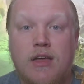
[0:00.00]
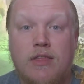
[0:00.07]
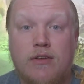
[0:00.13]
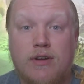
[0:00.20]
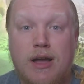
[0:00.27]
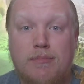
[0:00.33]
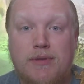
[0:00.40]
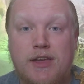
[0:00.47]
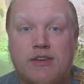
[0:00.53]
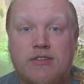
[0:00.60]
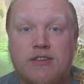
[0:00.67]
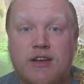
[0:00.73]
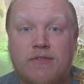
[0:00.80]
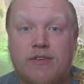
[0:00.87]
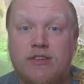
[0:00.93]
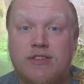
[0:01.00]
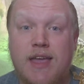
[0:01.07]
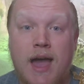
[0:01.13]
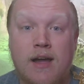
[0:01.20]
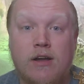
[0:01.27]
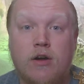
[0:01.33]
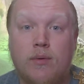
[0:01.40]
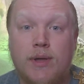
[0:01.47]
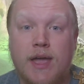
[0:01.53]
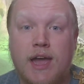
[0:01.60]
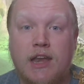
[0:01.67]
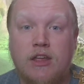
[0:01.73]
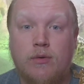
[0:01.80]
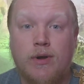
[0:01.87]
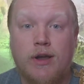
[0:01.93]
The reptile stuff is not going
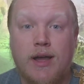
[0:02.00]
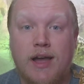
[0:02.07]
anywhere.